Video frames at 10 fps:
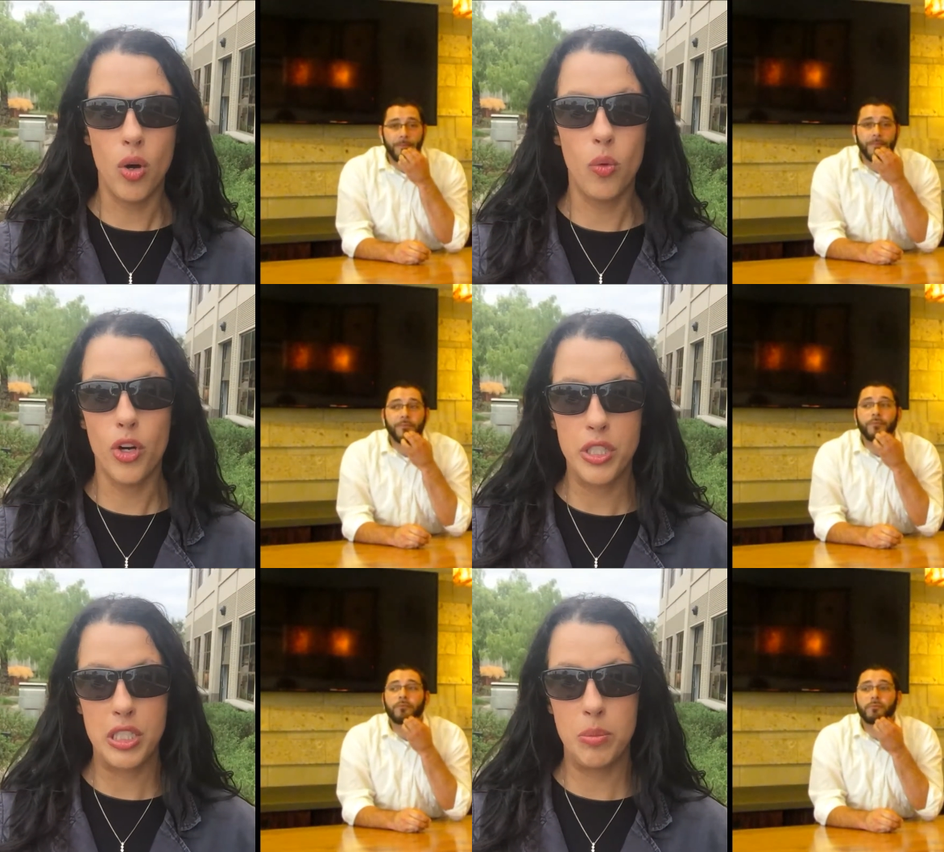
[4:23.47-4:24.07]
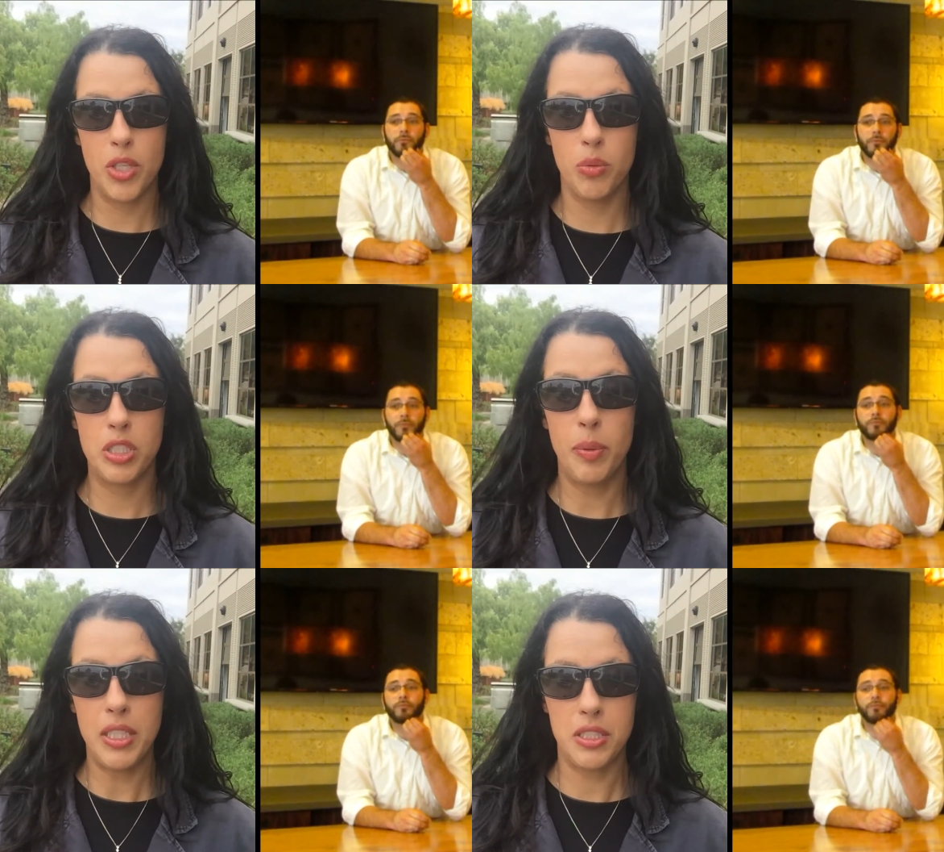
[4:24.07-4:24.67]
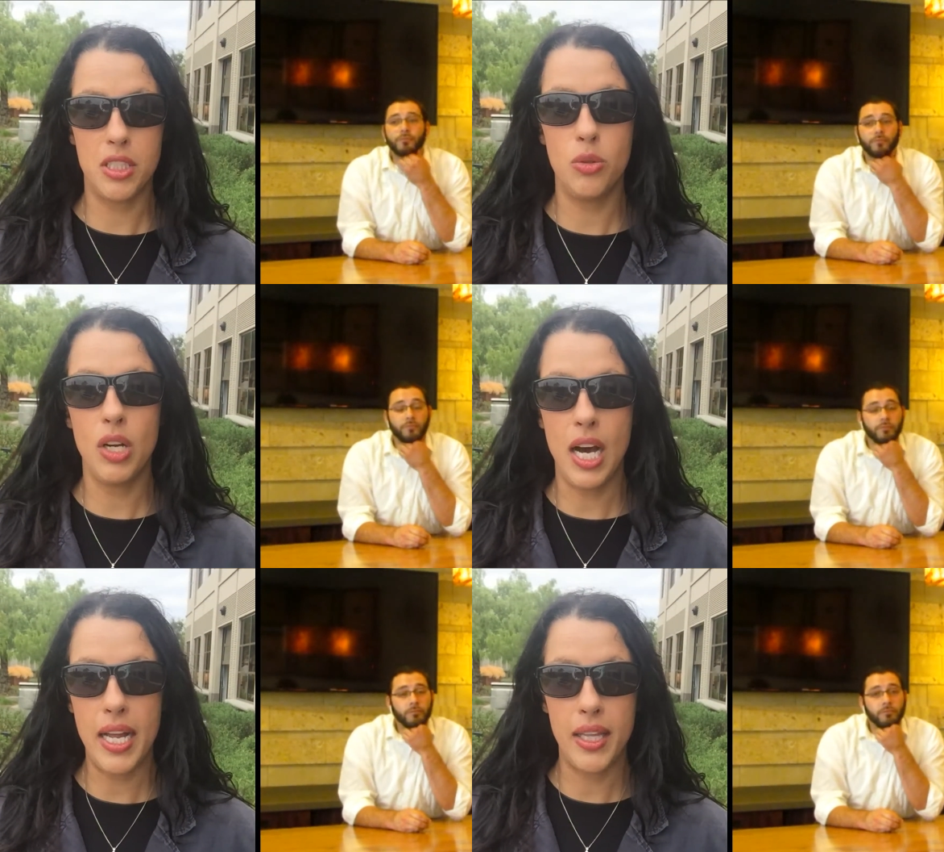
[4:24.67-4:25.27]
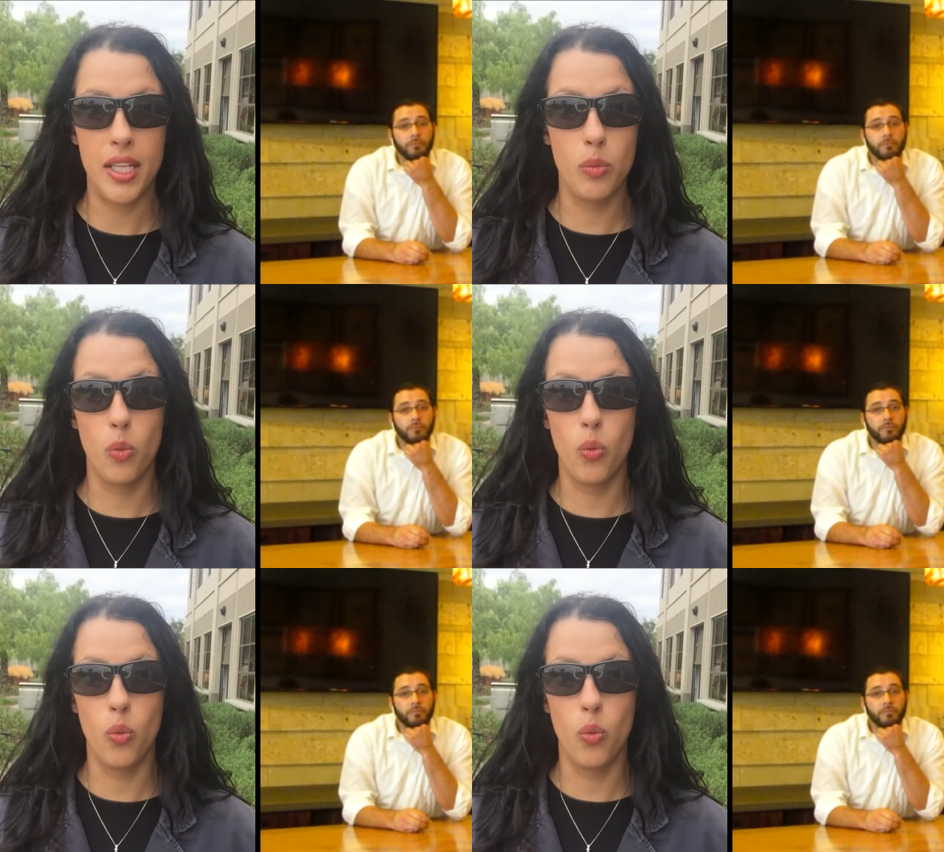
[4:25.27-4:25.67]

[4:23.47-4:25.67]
Speaker 1: what were some of the responses that you got, and then